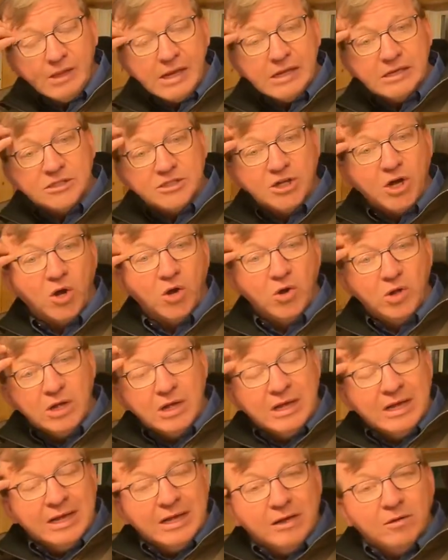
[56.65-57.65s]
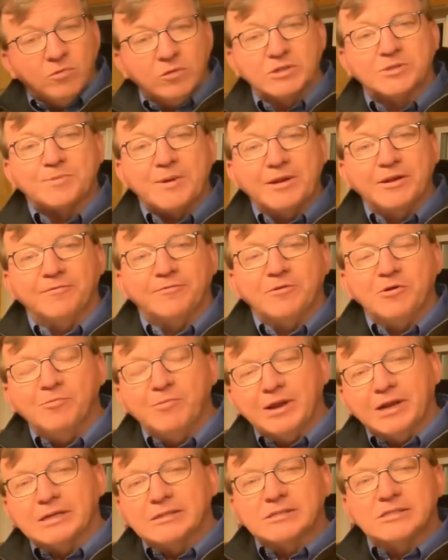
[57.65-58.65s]
So we'll spend a few
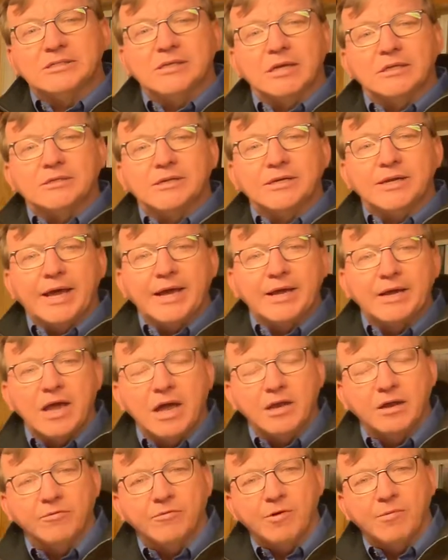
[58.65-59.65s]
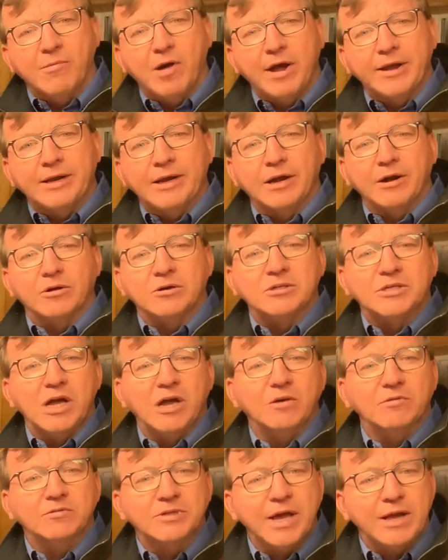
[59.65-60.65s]
minutes today kind of reminding
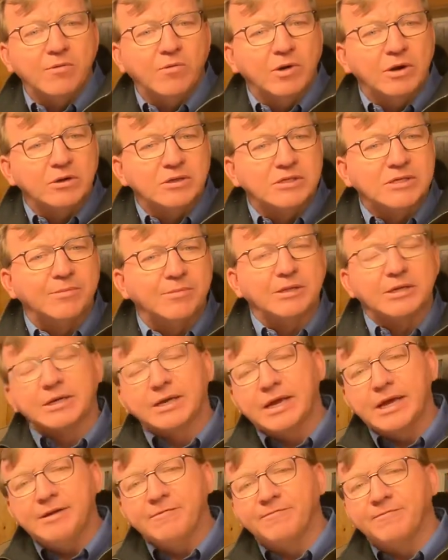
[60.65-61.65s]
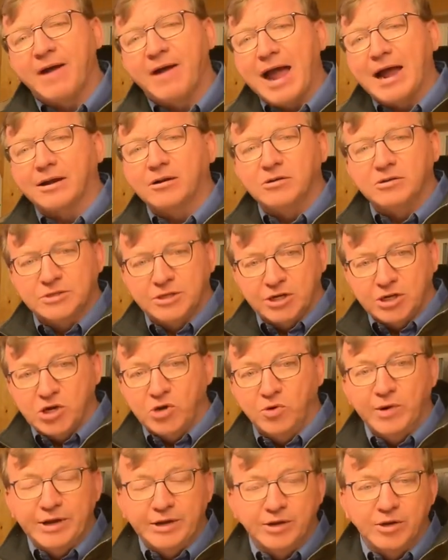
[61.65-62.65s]
ourselves, hey, what are some of the key factors that
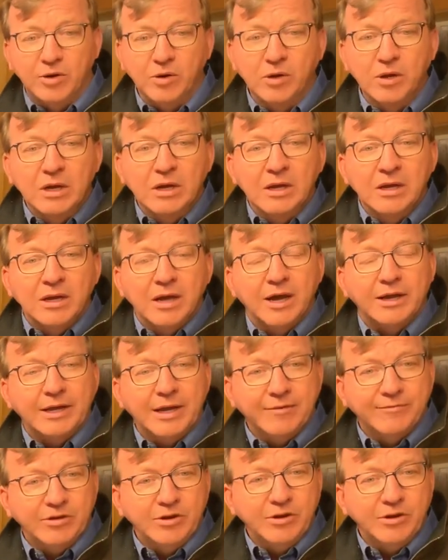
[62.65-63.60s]
go into an even